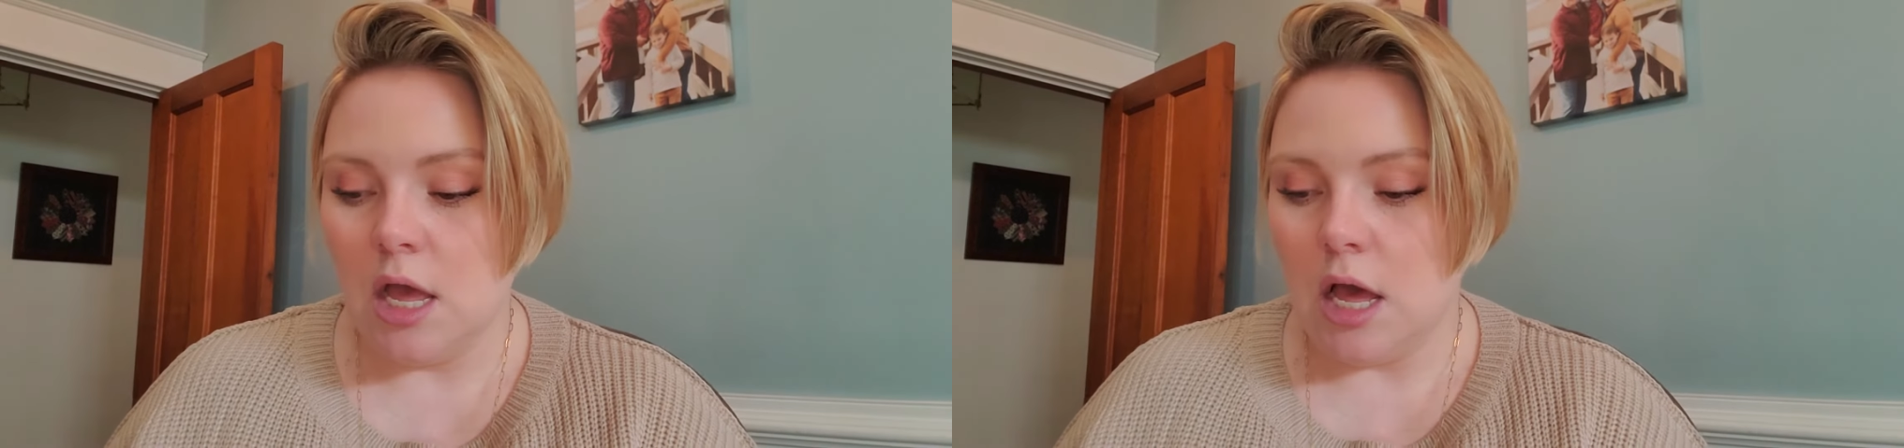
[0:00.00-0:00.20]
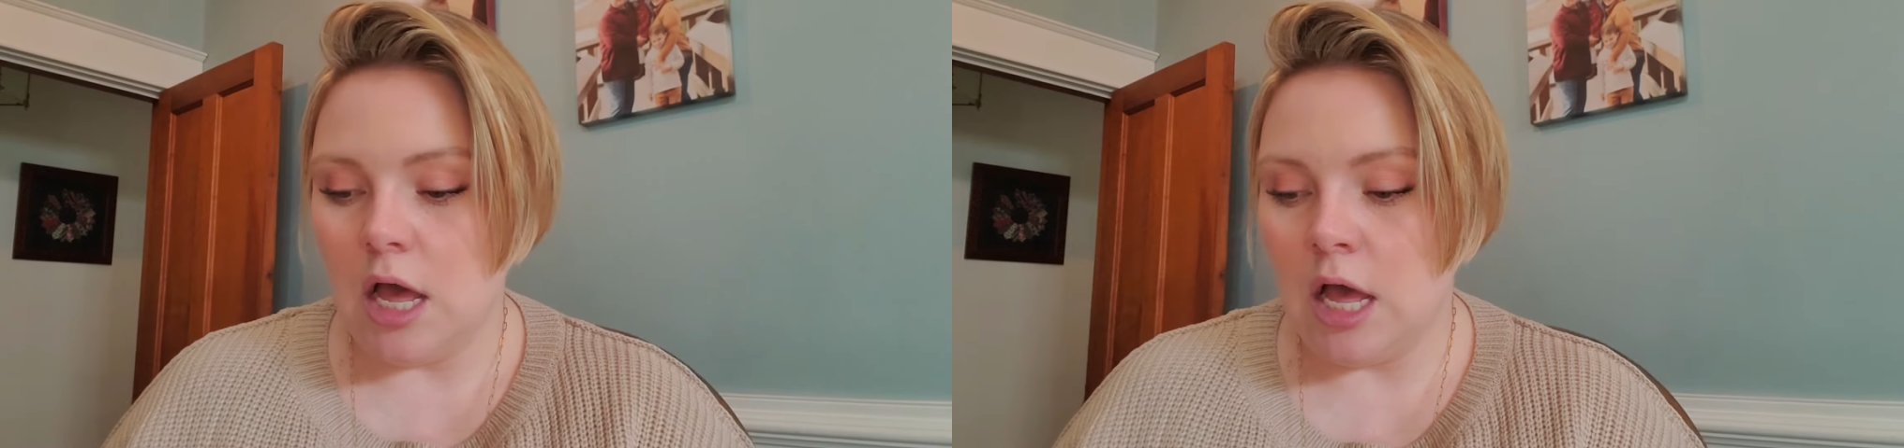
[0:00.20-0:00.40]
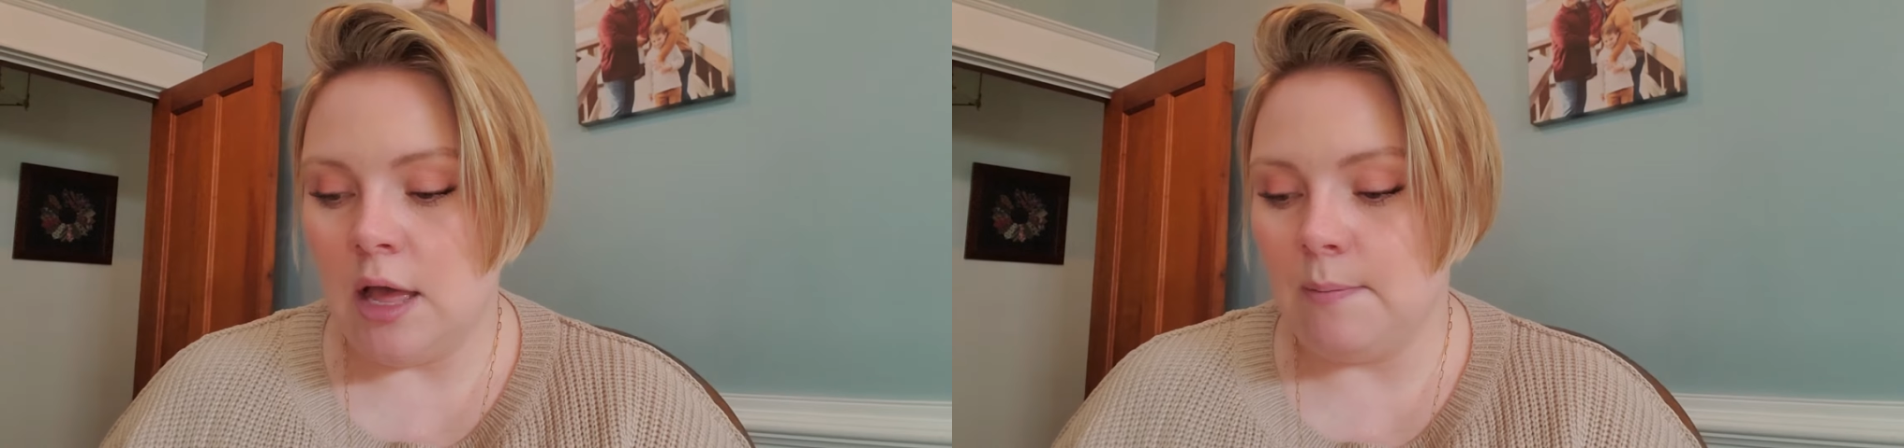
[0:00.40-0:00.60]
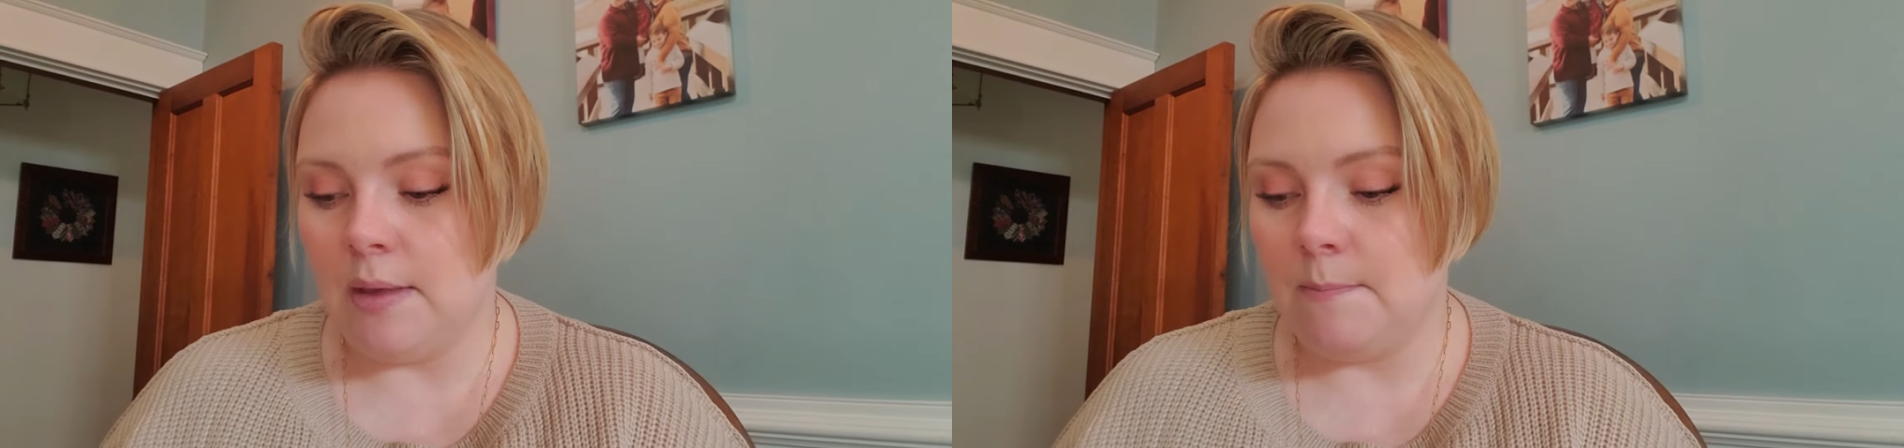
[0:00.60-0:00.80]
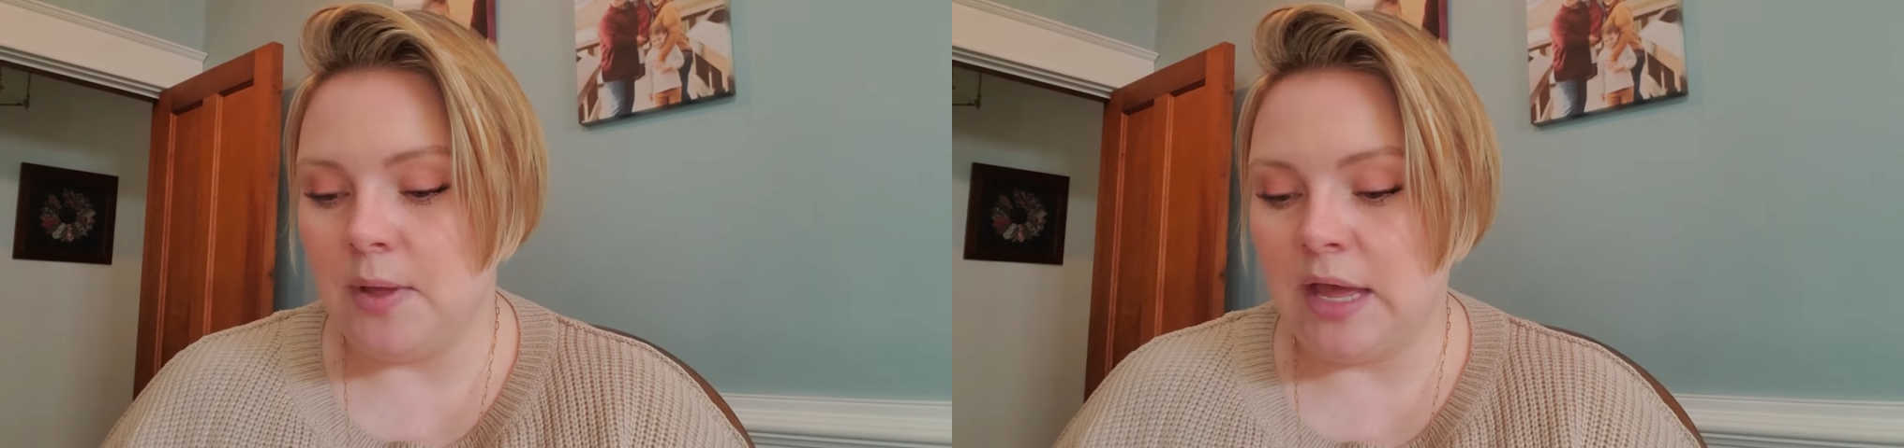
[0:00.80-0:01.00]

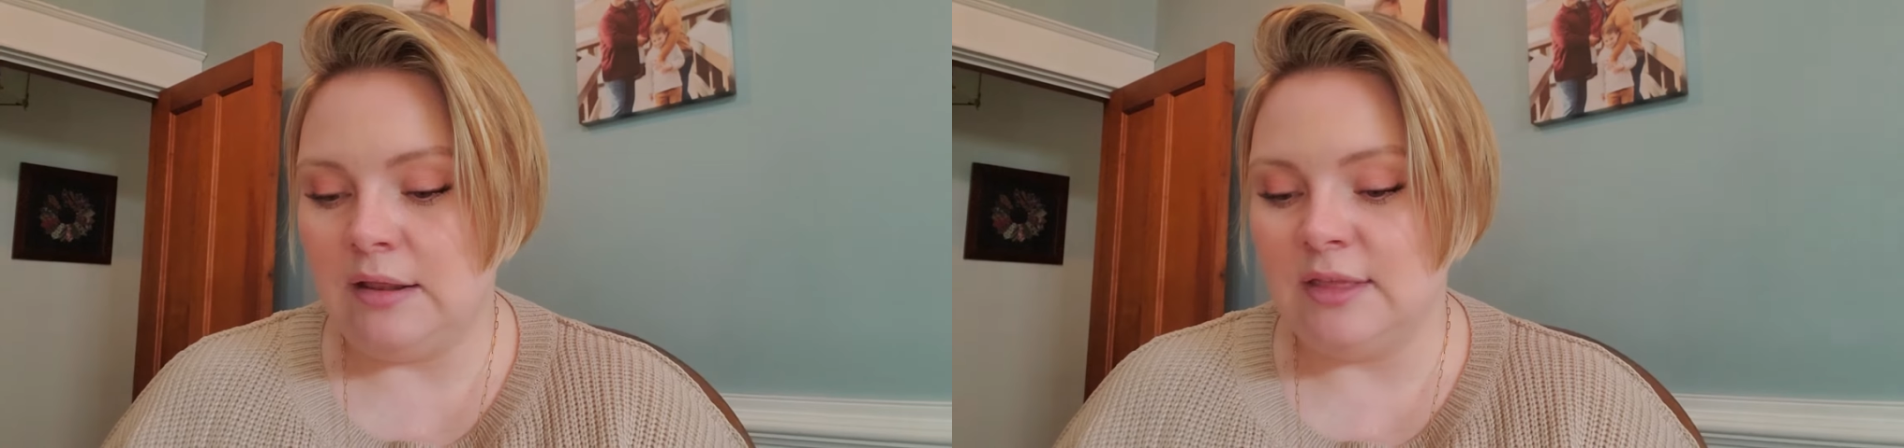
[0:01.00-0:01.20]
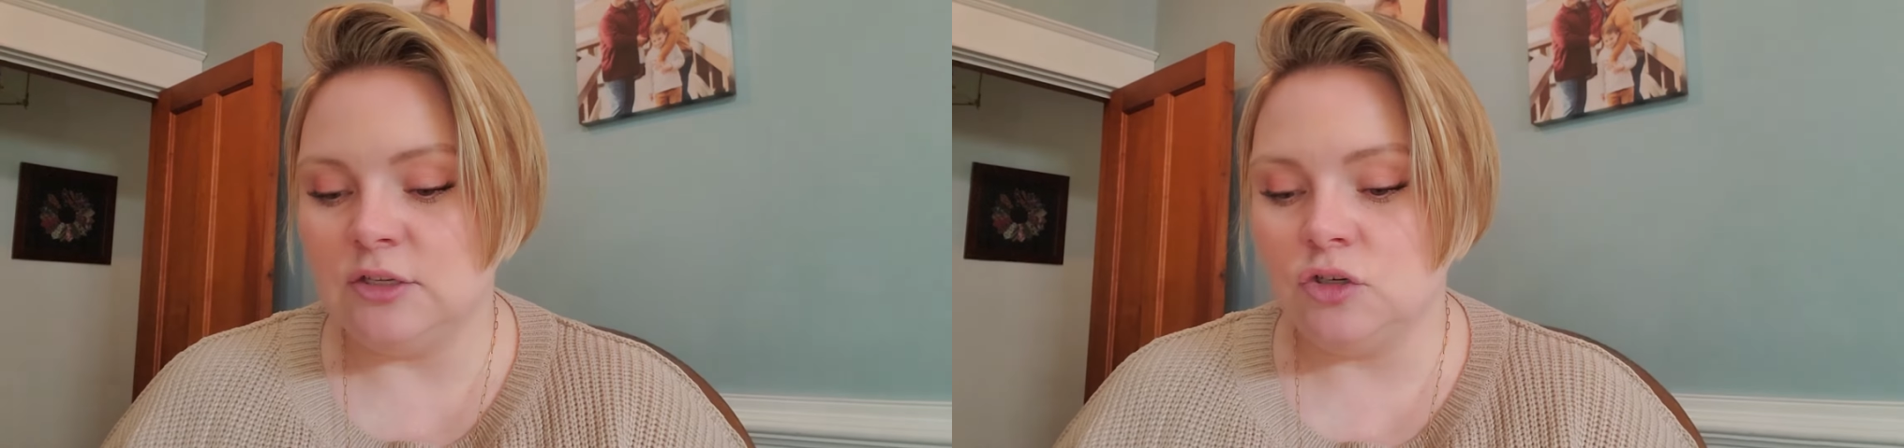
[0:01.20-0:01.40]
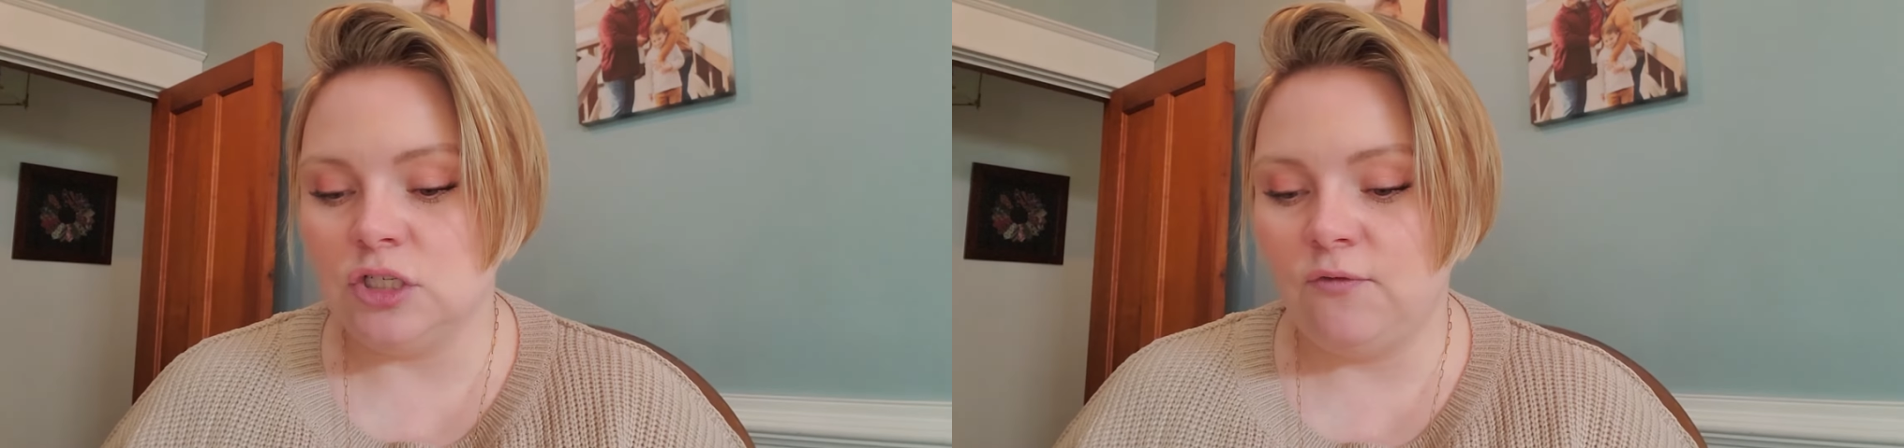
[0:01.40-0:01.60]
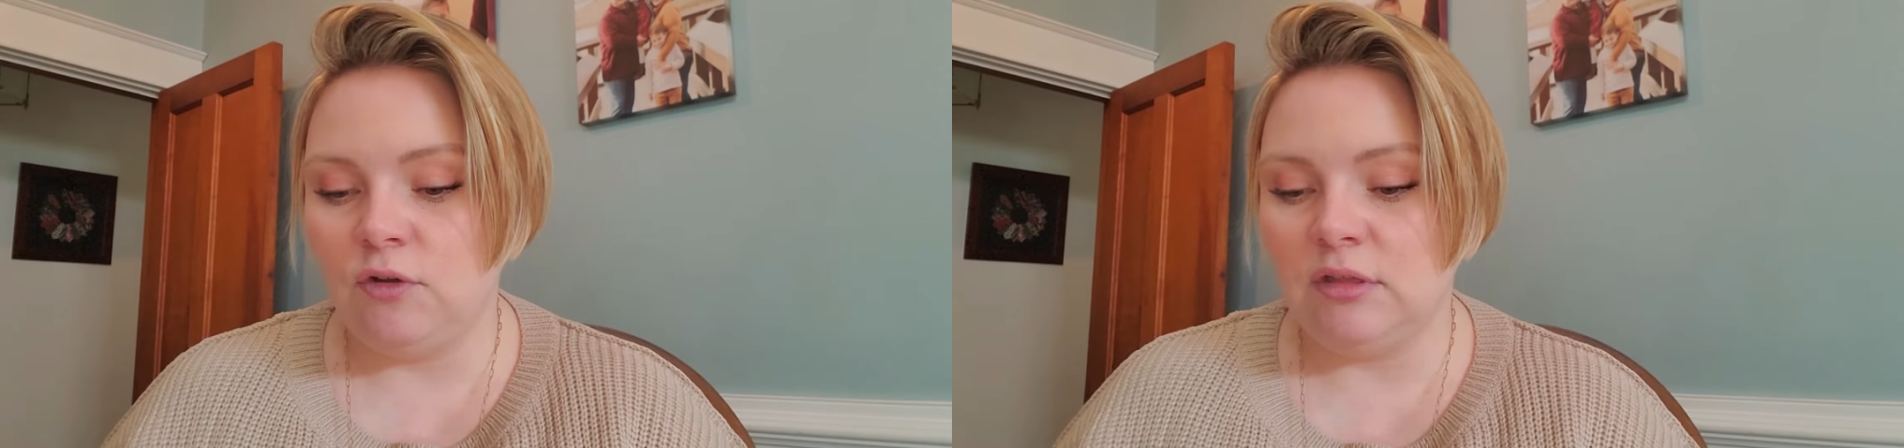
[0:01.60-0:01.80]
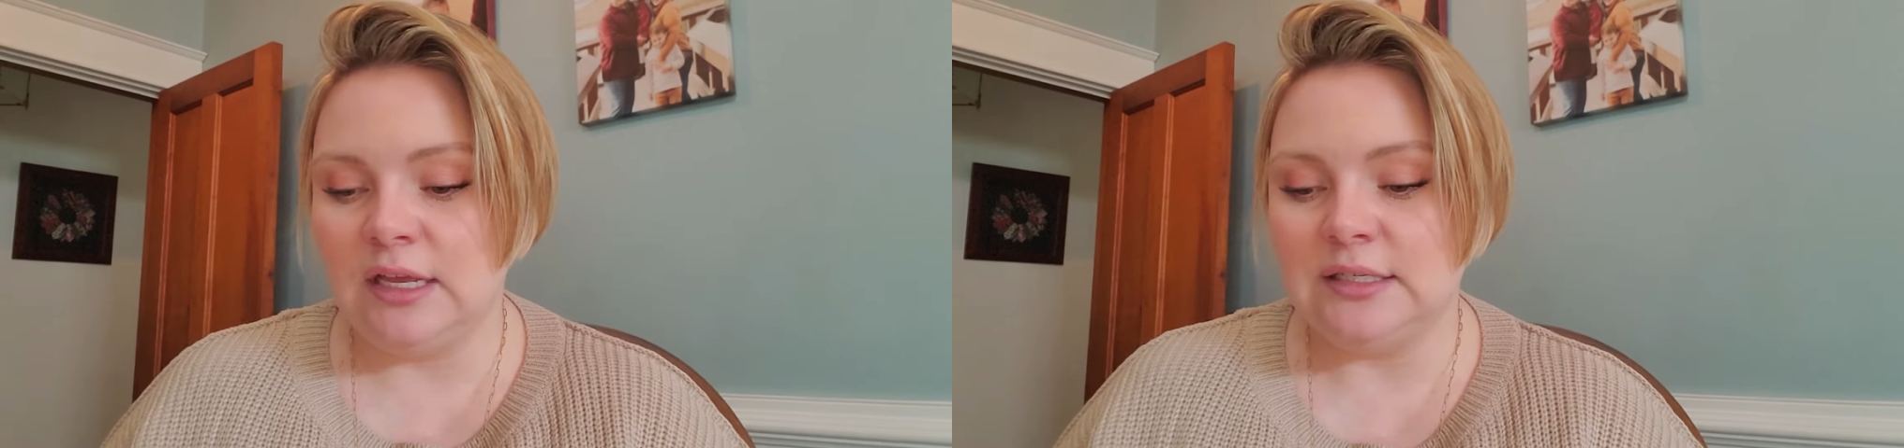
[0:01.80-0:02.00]
But these are just a few
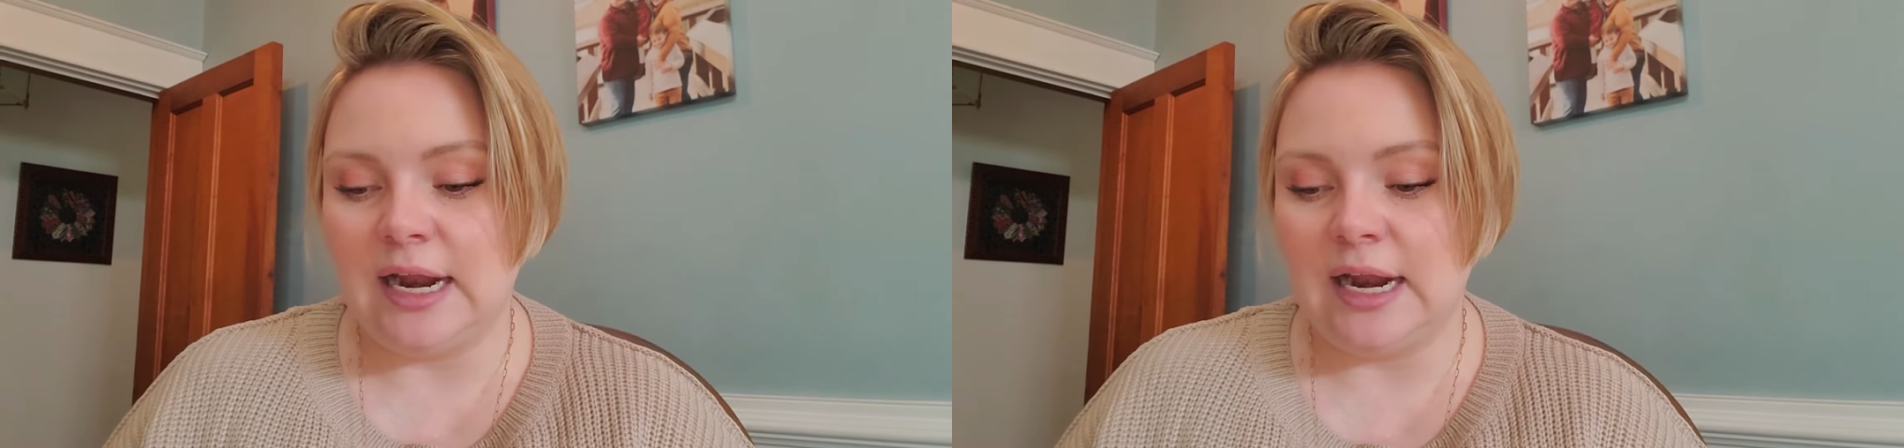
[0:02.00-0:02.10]
things that